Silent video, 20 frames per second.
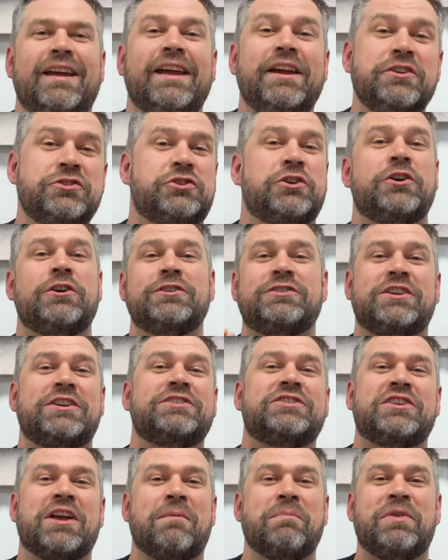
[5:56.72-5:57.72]
Insurance
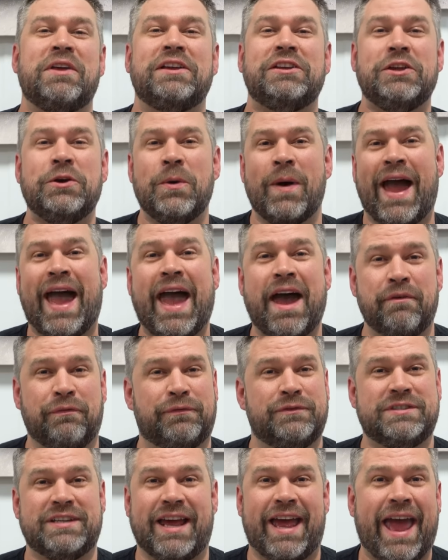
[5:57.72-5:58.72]
is something you
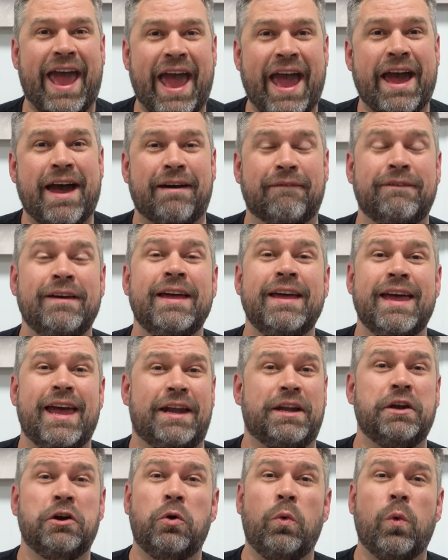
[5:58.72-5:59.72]
have to have.
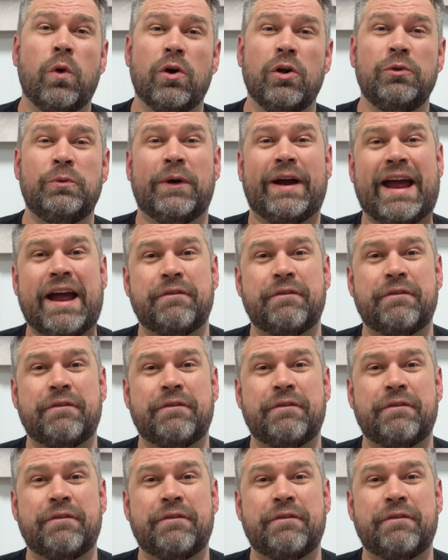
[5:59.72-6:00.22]
And in a world where